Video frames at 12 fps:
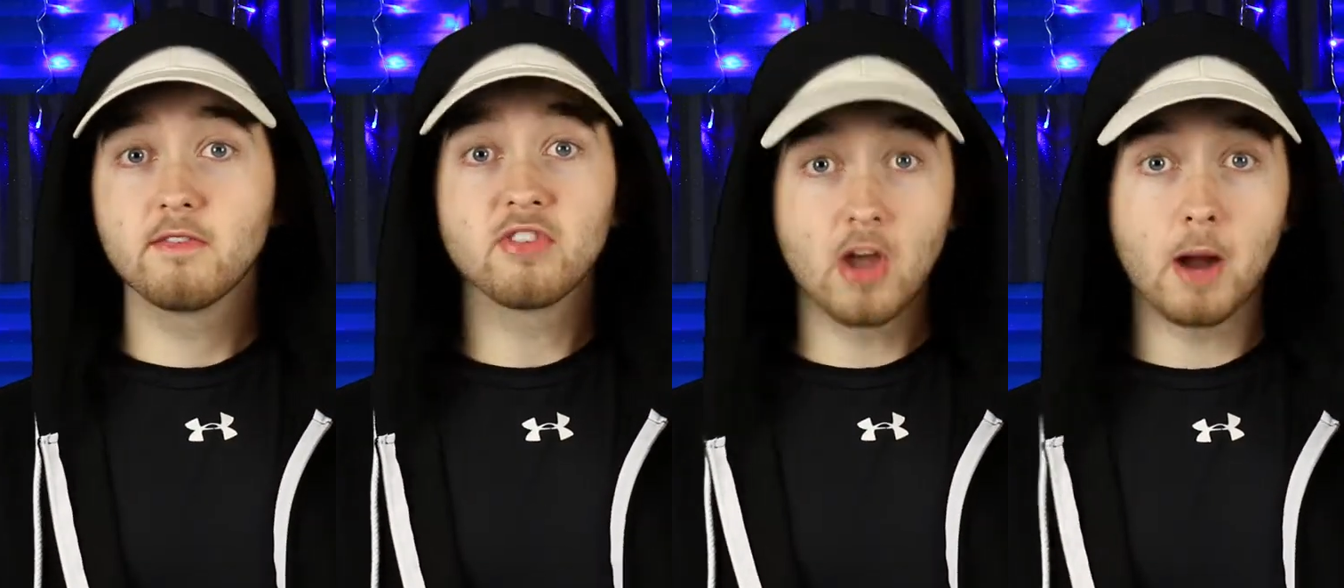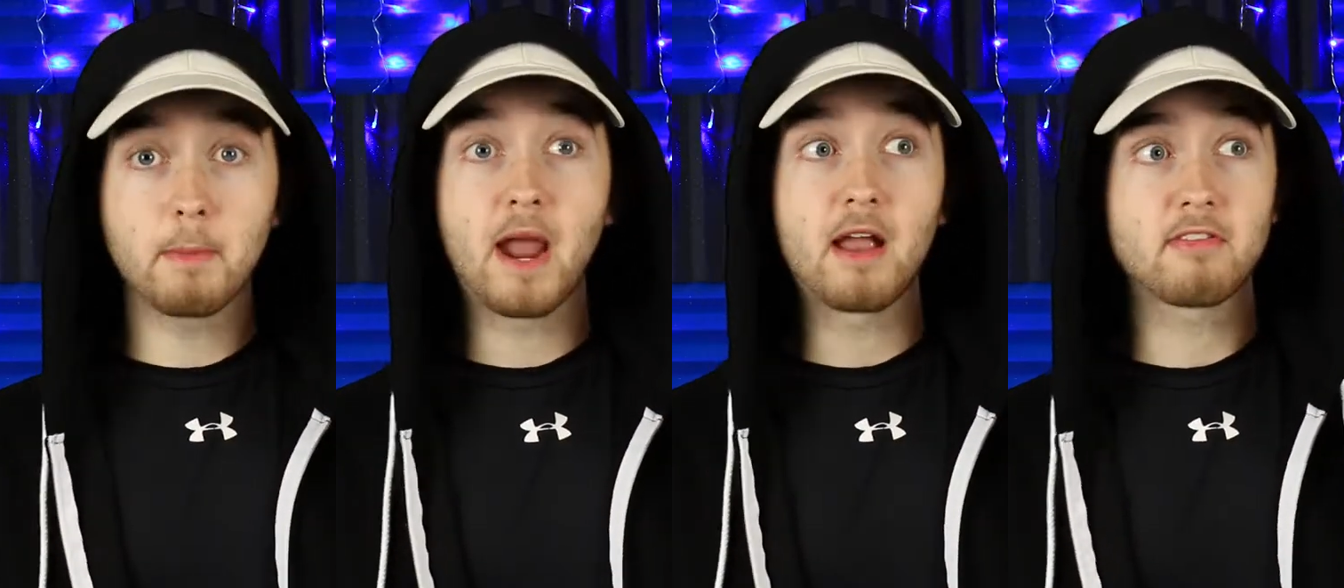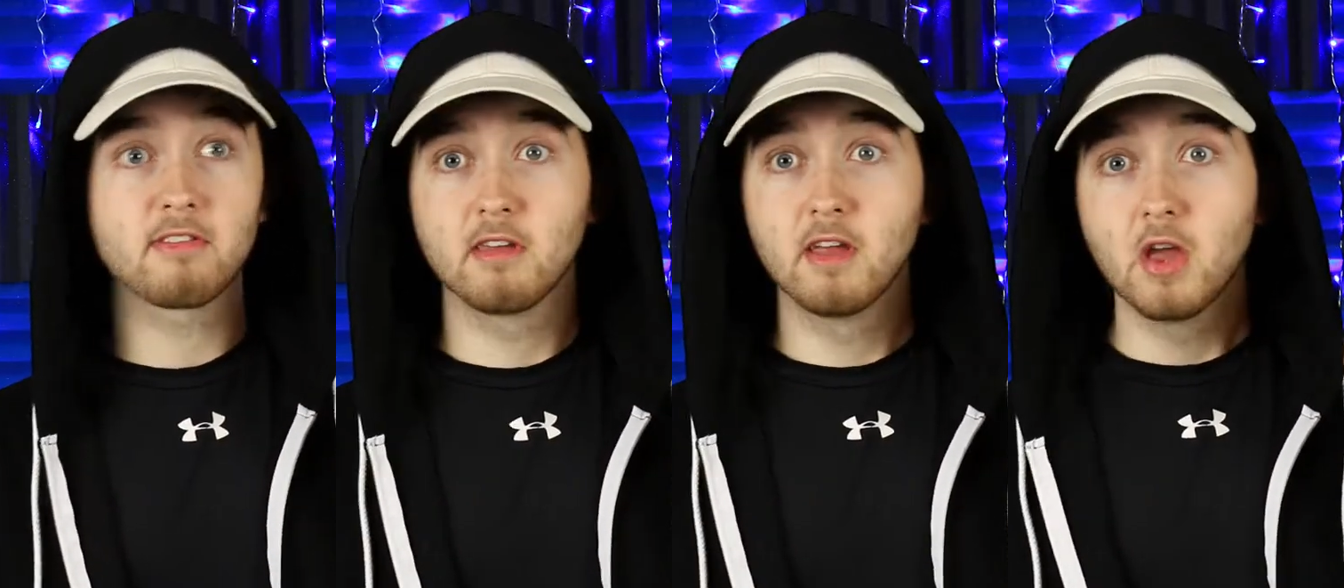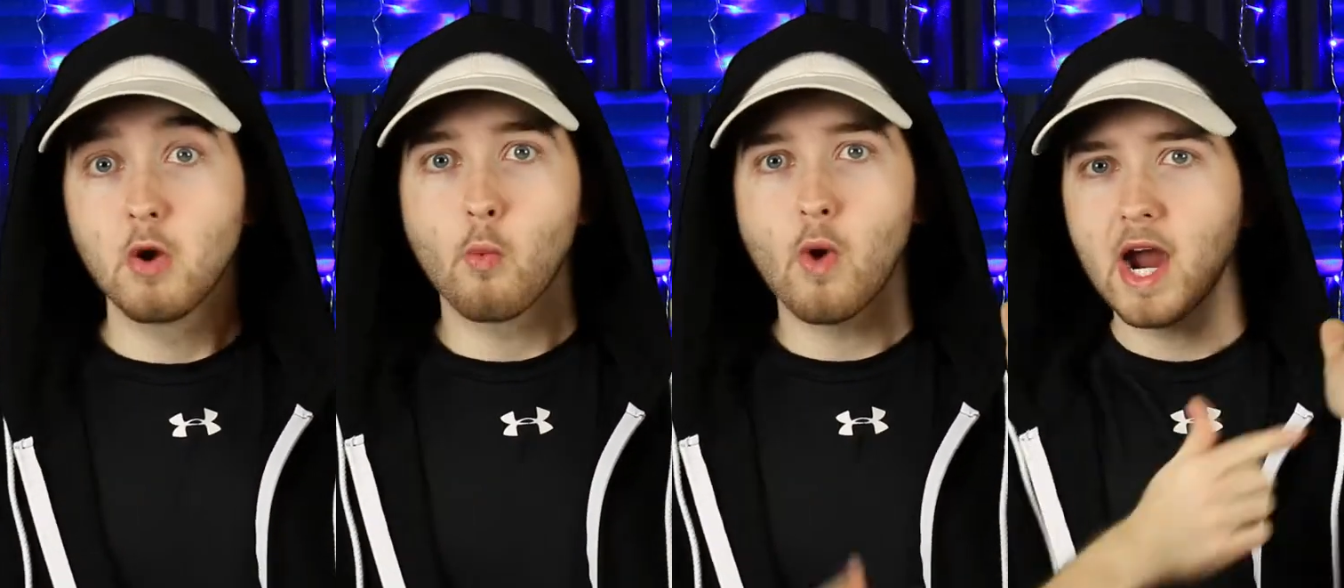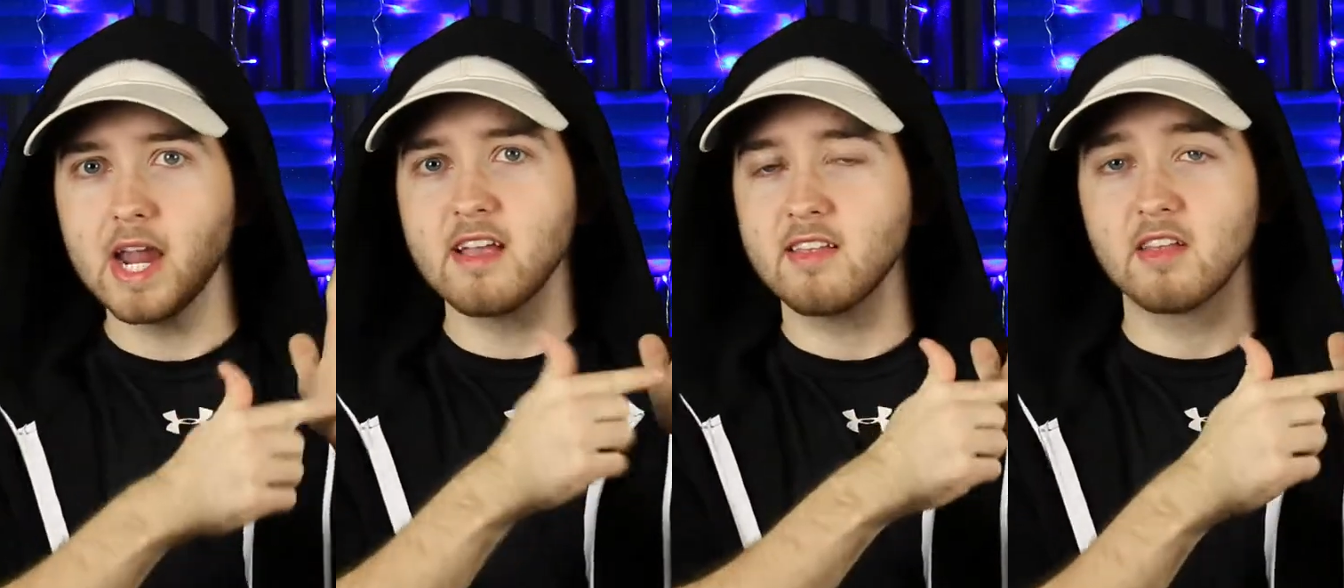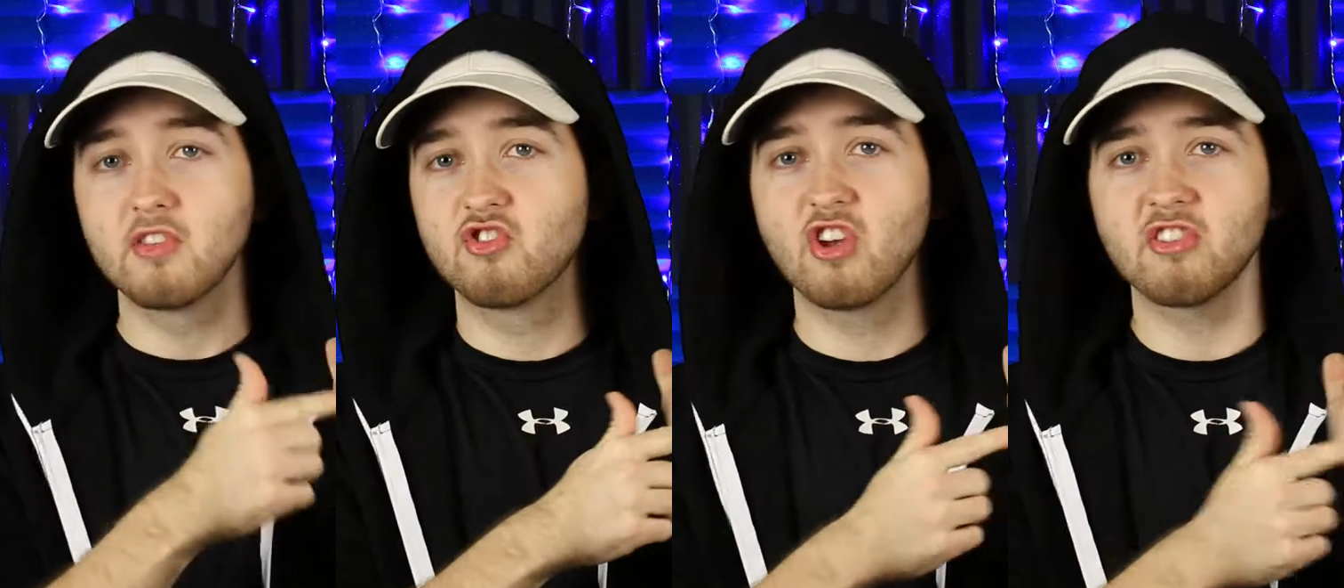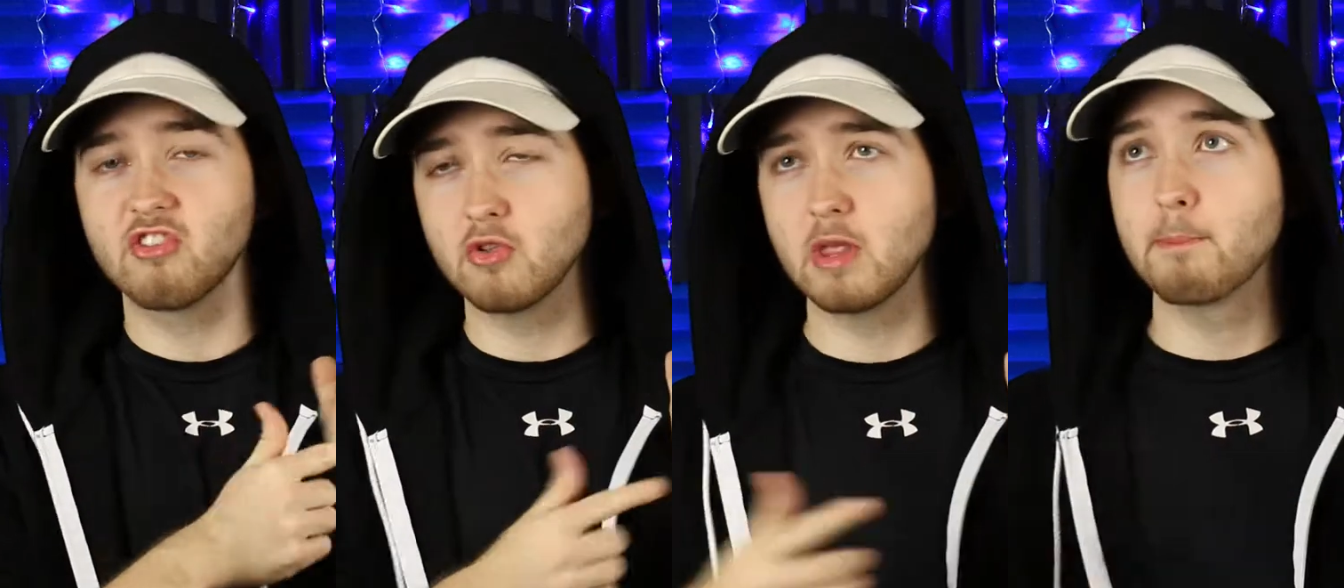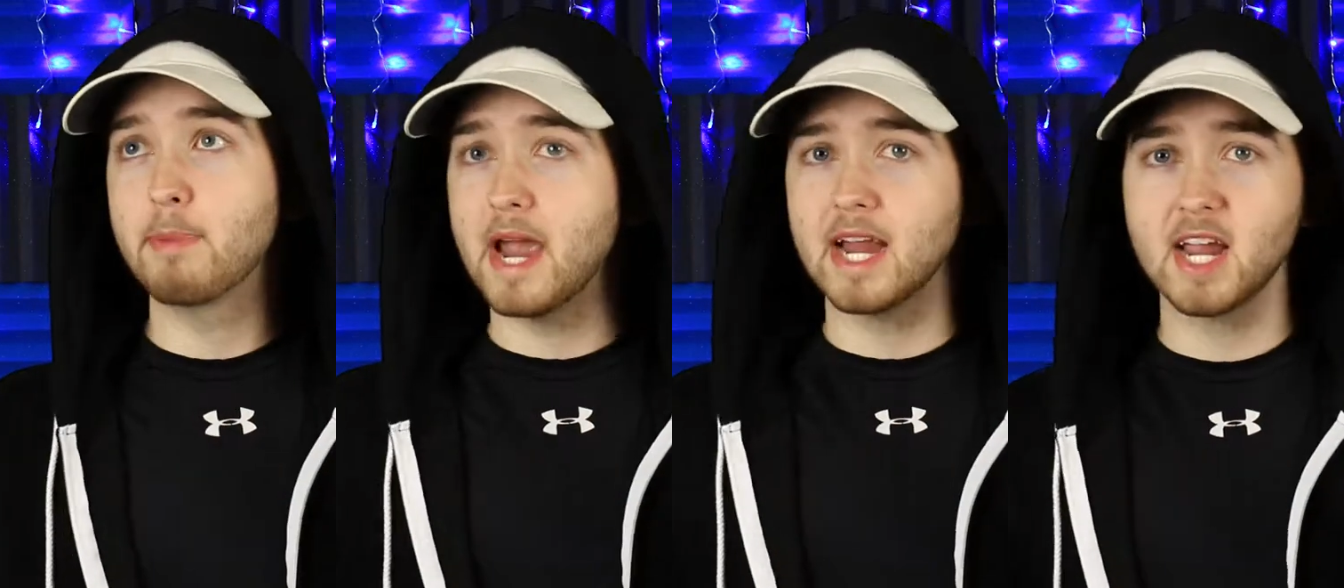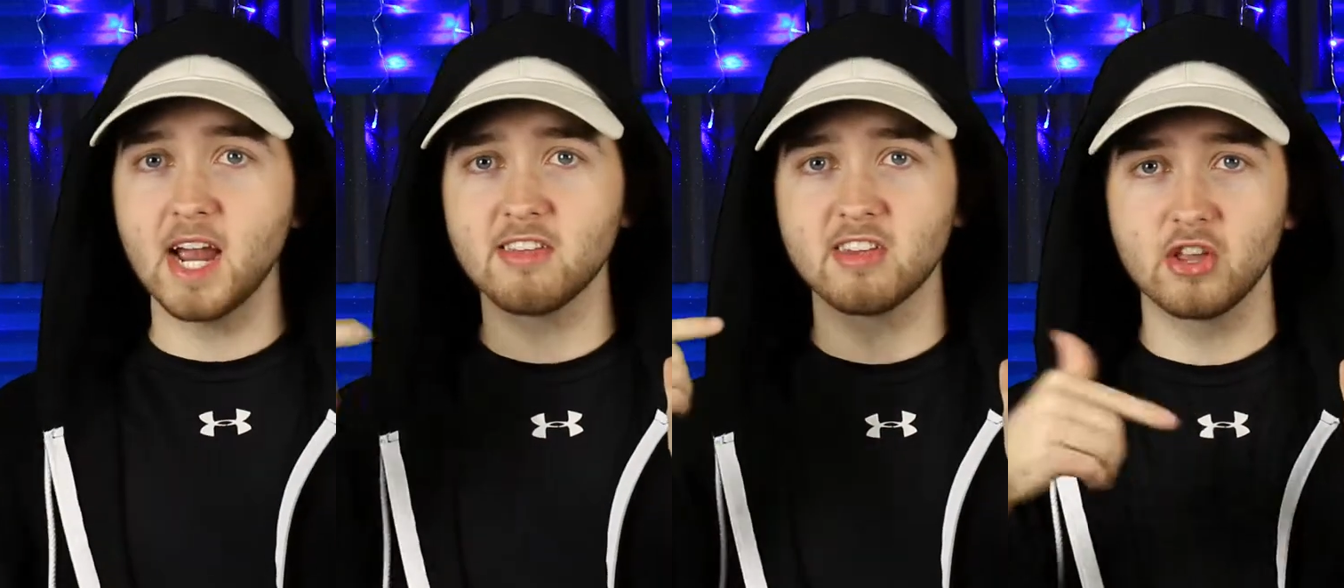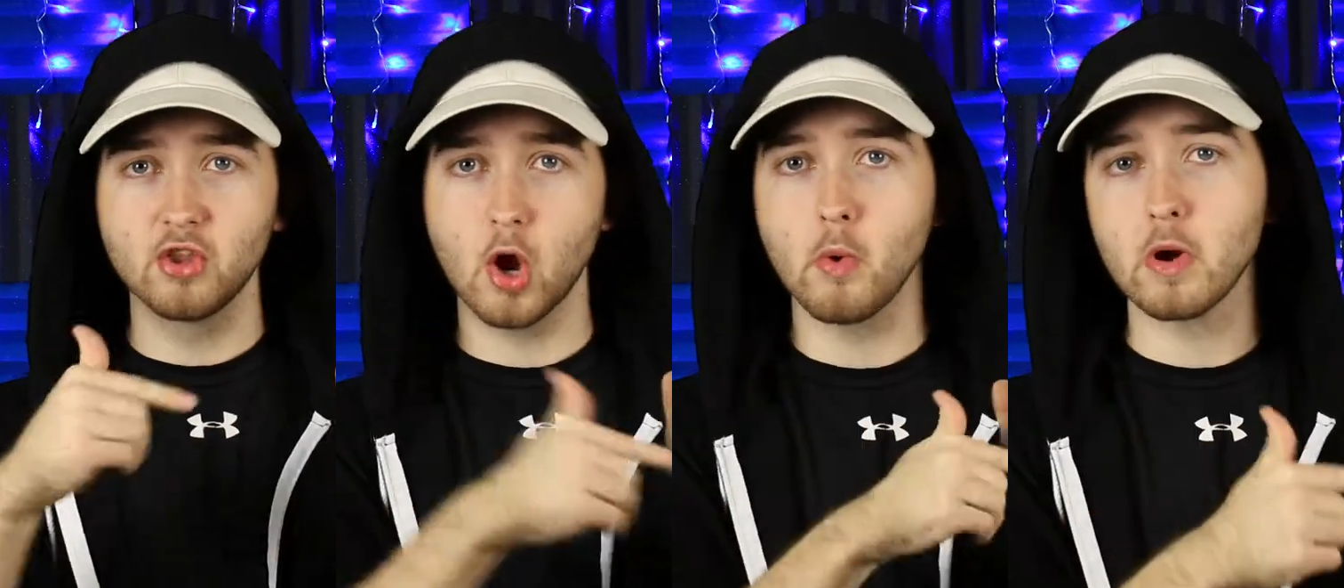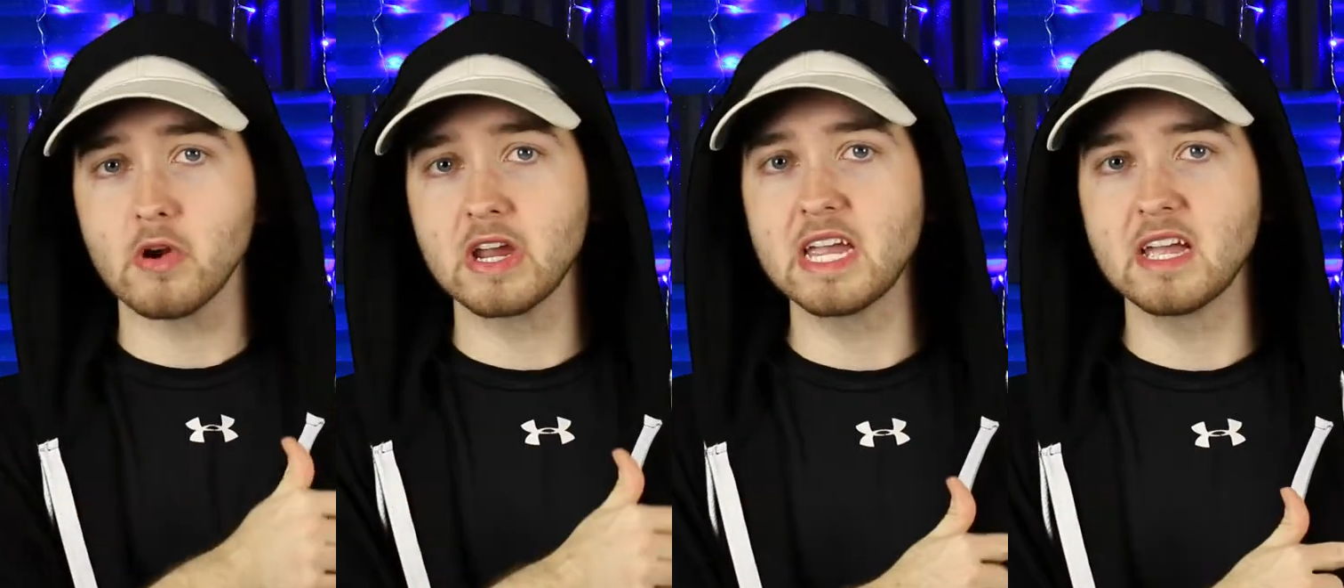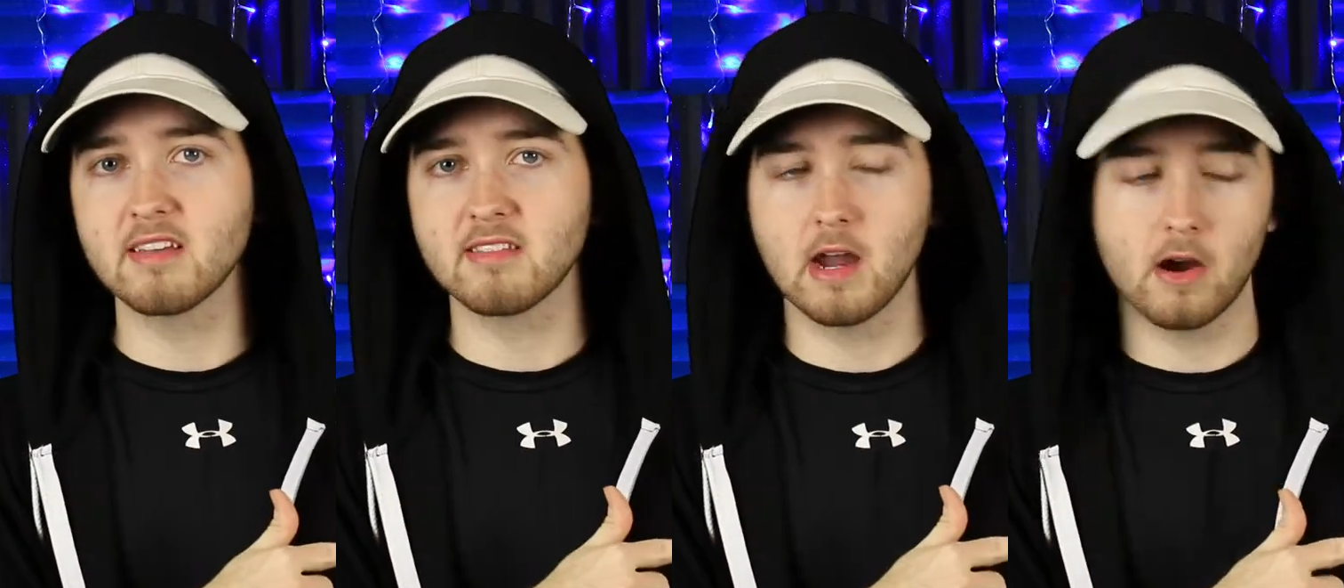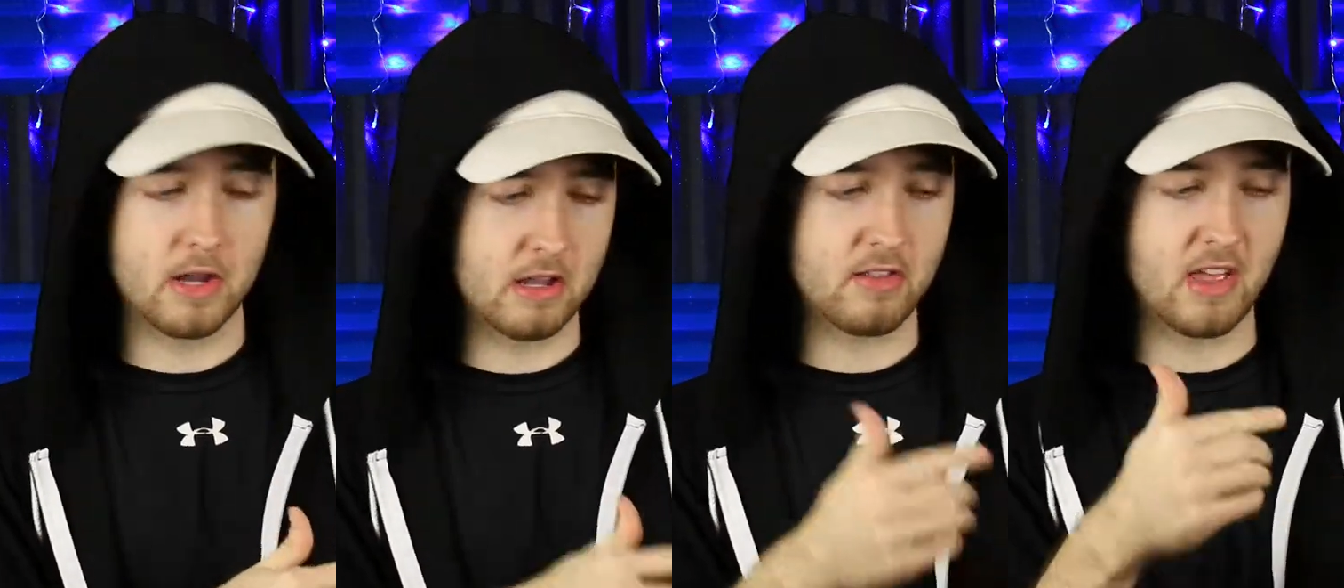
Dumbass. Why? Just so the bad guys can know where he is now and,